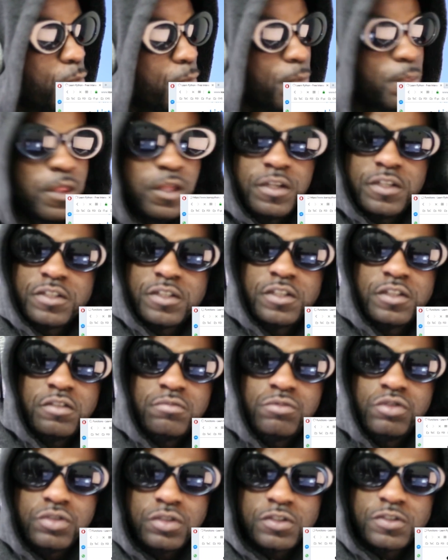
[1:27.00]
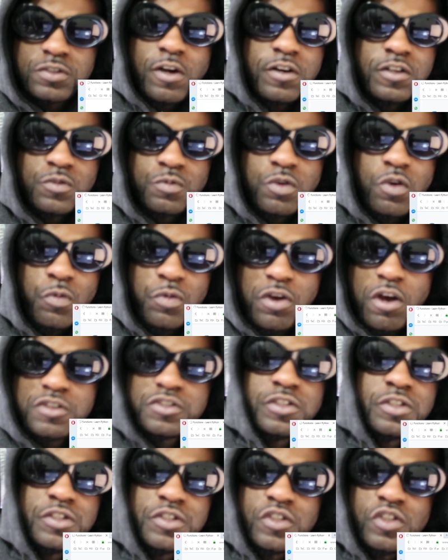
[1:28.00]
and let's get the music started as well. We
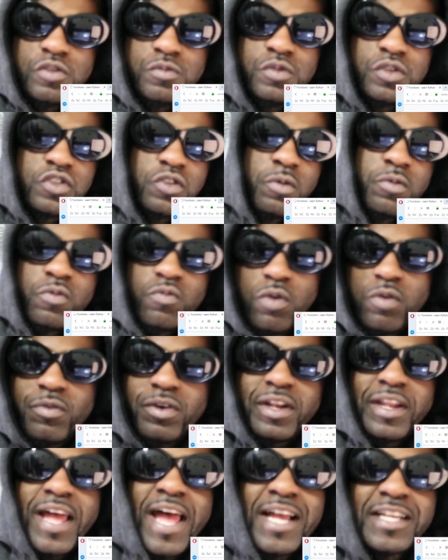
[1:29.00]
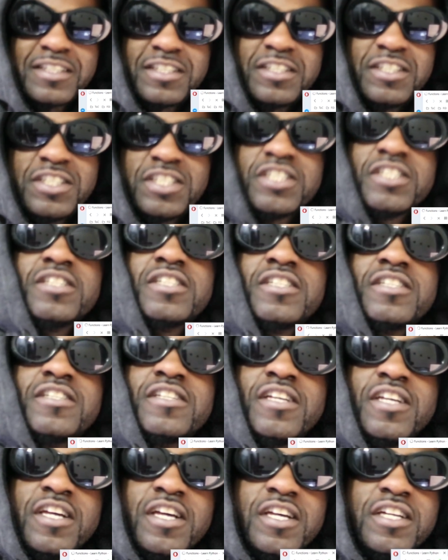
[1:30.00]
also listen to music, so we're relaxing, chilling,
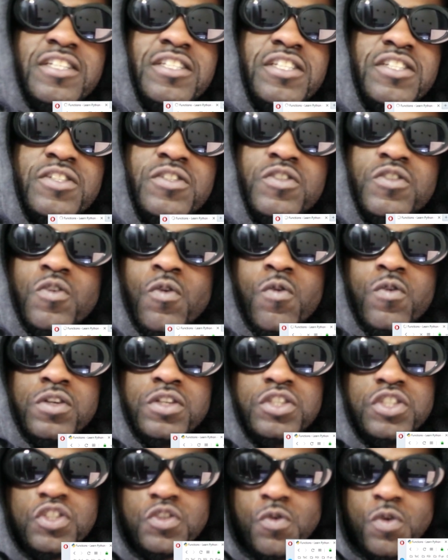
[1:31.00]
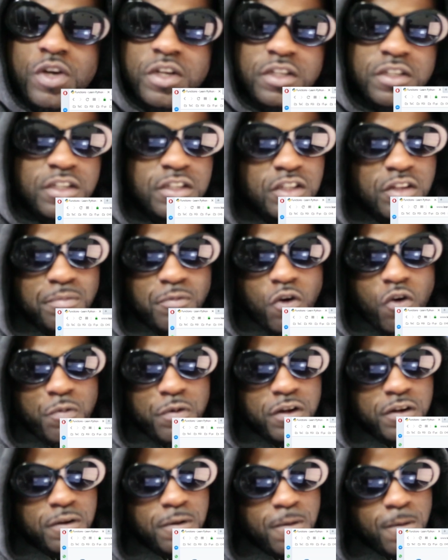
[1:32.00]
just enjoying the
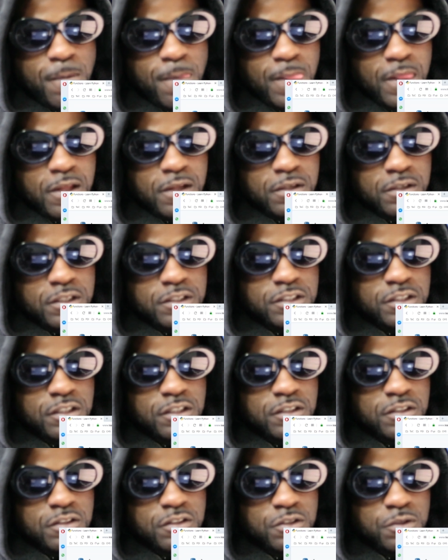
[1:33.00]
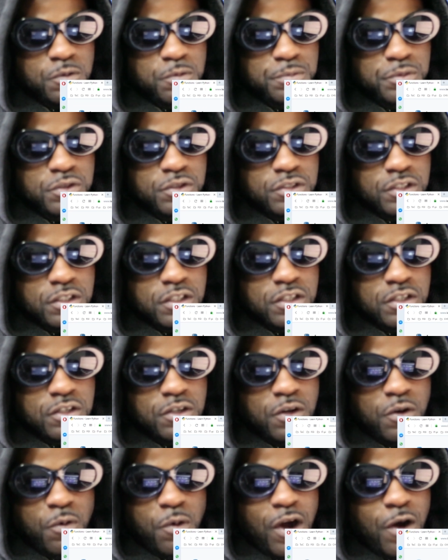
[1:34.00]
moment, listening to music
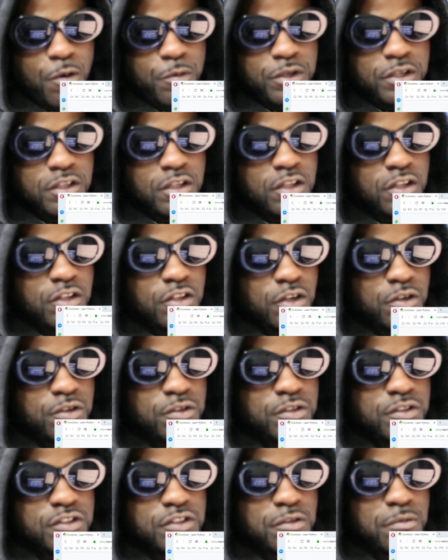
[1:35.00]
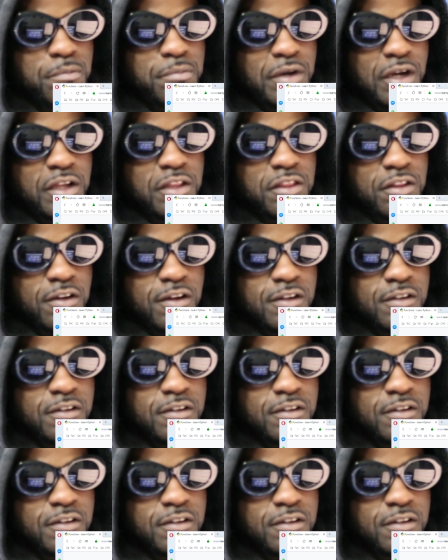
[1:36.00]
while we learn some Python.